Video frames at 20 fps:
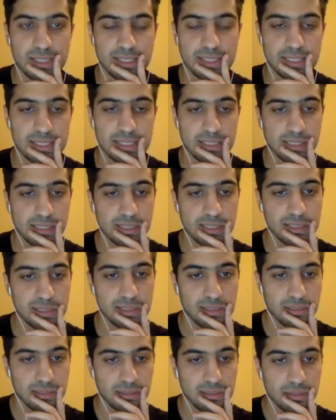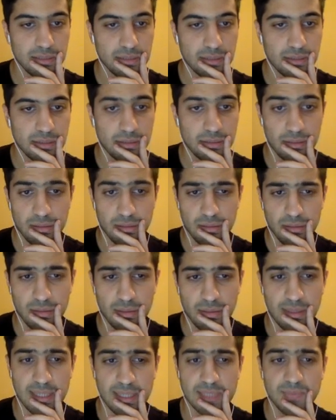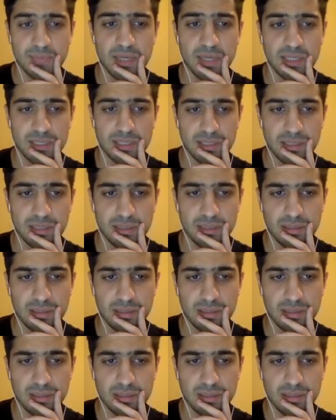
c6, and that's mate.